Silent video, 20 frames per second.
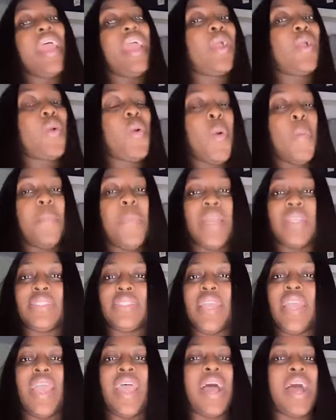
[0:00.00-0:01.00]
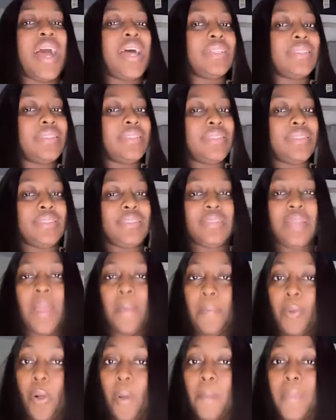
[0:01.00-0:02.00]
Echo Bete has stepped